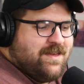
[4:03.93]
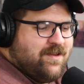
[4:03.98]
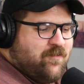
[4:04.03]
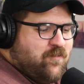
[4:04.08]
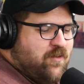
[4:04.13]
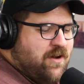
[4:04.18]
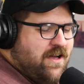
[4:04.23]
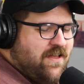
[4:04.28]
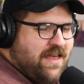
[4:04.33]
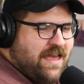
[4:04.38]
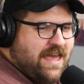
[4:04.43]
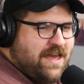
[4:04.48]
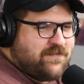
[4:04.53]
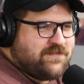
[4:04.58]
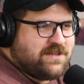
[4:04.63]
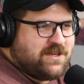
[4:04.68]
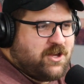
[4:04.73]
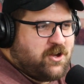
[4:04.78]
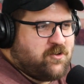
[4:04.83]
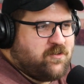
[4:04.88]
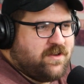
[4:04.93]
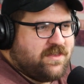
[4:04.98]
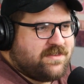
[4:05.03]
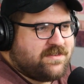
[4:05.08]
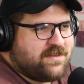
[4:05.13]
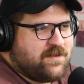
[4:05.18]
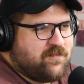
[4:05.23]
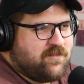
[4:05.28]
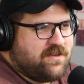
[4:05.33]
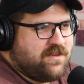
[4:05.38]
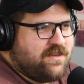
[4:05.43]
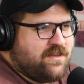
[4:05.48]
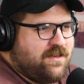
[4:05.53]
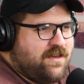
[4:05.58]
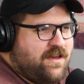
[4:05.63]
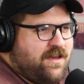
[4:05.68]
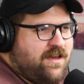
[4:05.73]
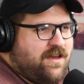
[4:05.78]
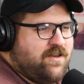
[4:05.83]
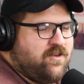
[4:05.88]
Well, I have to go with someone
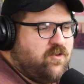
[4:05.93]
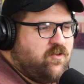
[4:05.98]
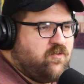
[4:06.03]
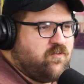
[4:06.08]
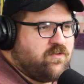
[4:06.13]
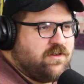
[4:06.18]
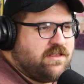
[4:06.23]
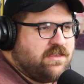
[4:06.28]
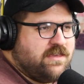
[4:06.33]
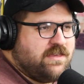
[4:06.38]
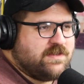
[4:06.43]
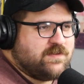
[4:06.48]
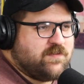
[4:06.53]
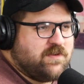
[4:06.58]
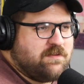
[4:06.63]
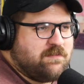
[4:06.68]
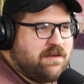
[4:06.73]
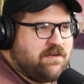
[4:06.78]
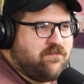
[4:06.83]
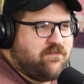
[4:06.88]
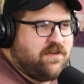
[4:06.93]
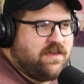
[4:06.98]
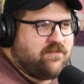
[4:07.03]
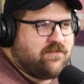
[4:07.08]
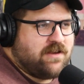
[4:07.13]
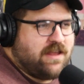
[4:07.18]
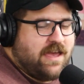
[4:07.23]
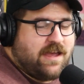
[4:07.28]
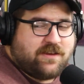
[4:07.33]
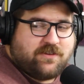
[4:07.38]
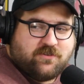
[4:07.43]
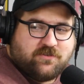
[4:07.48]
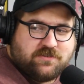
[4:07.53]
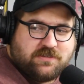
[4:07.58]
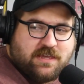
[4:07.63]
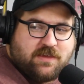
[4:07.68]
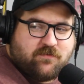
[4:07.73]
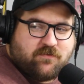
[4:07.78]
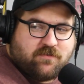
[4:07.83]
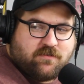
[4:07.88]
uh, who really is one of my favorite
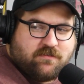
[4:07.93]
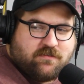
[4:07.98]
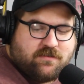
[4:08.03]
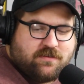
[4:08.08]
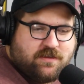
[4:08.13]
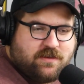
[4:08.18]
actors ever.